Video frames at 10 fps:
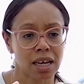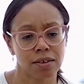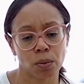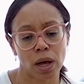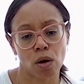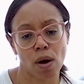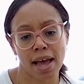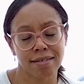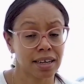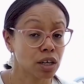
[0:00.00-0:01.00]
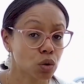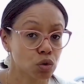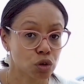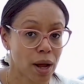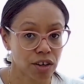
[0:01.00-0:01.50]
as well as any call
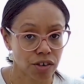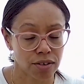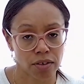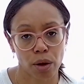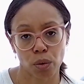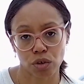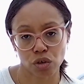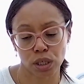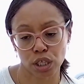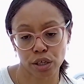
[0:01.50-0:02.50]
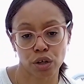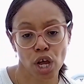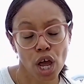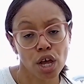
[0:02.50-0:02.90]
to actions that I want to include.